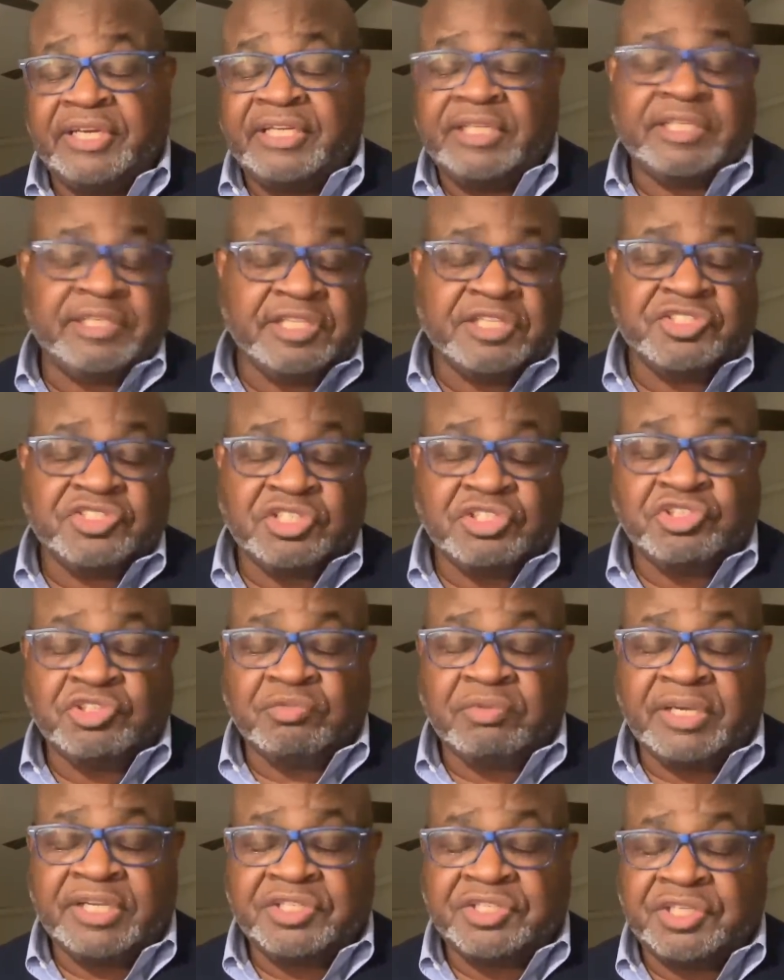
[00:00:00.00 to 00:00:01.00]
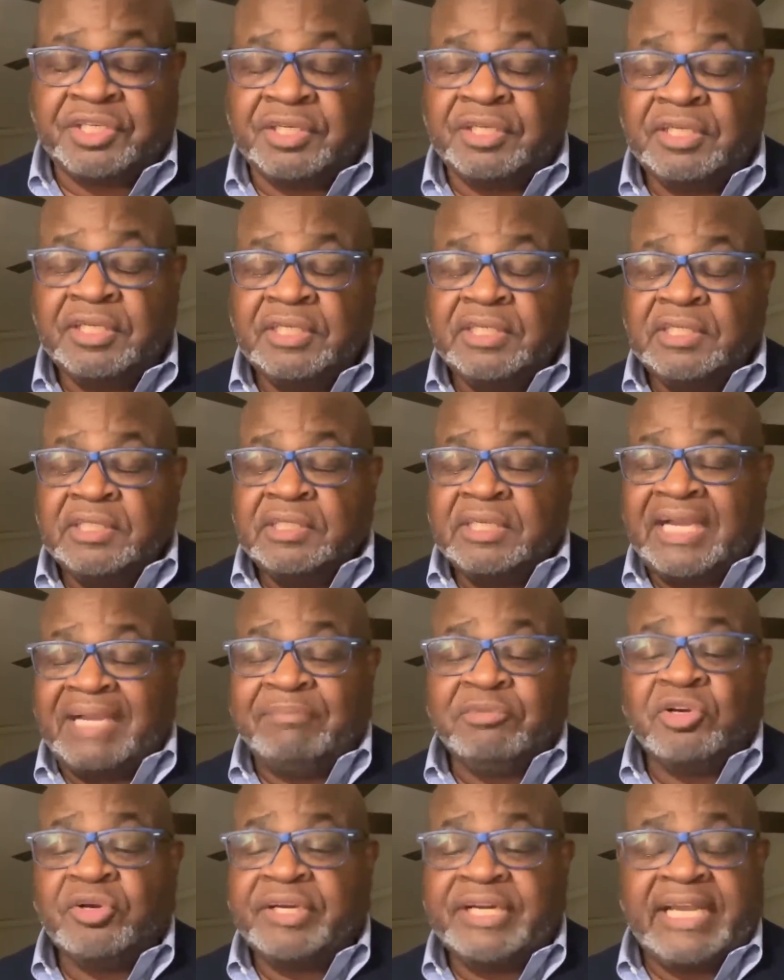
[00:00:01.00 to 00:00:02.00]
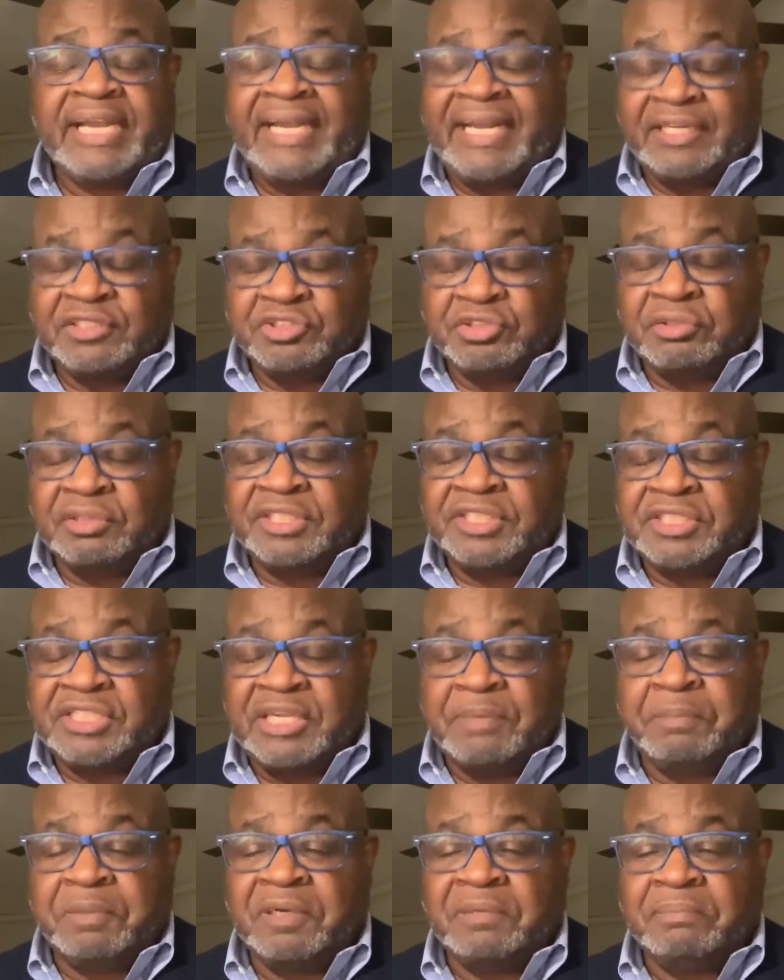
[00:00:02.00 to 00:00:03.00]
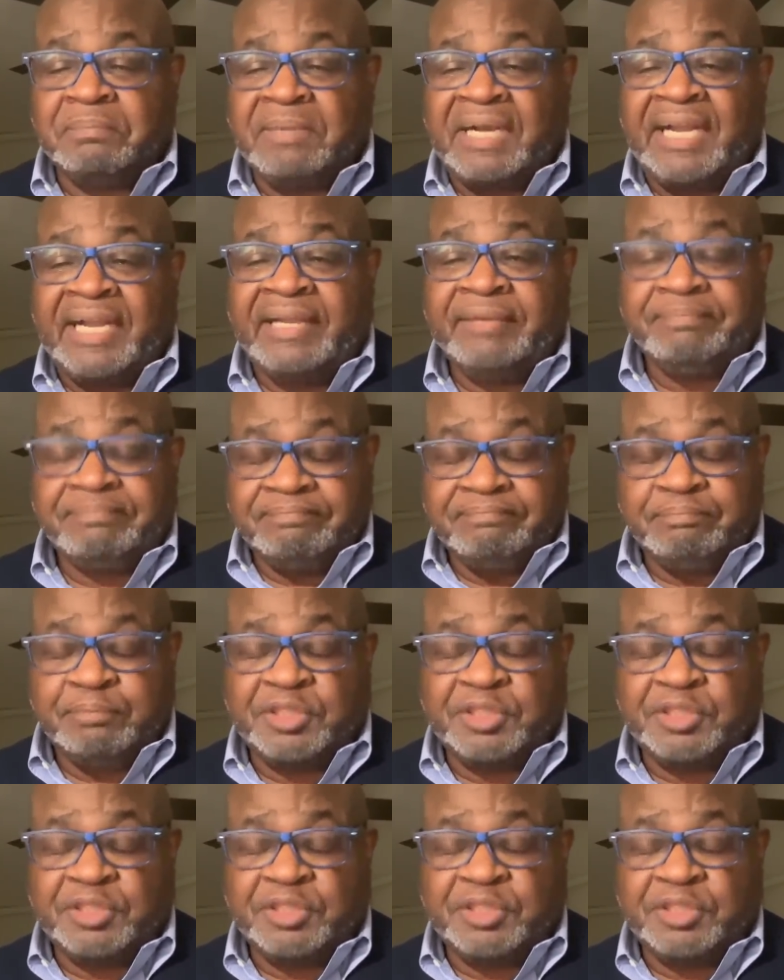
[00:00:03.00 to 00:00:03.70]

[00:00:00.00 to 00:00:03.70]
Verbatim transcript: And in this situation, I'm going to actually step up my